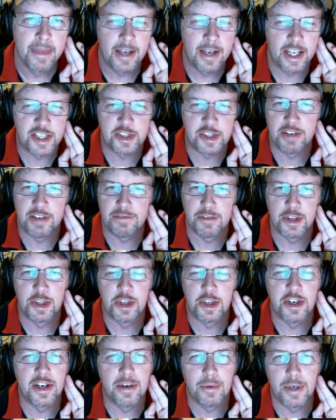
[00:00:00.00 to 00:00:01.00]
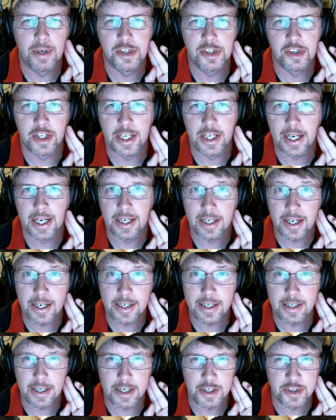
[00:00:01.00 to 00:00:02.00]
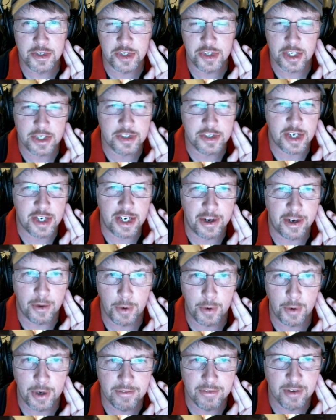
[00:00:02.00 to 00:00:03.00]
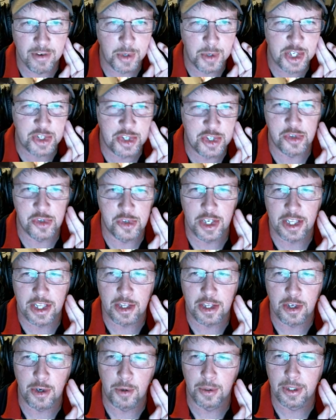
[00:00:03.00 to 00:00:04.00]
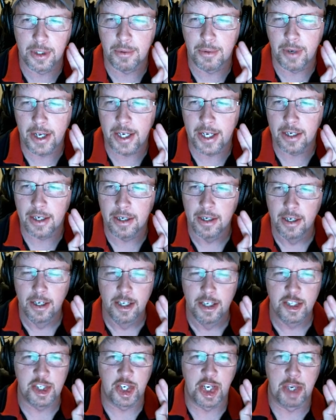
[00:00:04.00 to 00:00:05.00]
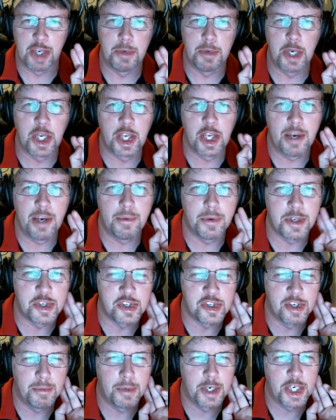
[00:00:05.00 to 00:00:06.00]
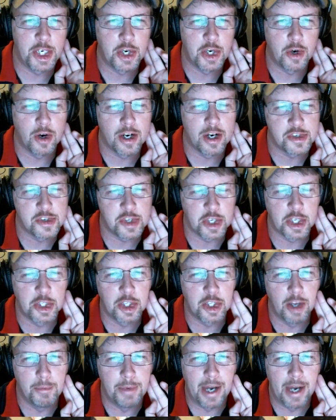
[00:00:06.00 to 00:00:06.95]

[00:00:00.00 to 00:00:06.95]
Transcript: It's different than it was like in 1916 or whatever, where this is like the only way to, to communicate with somebody across the globe.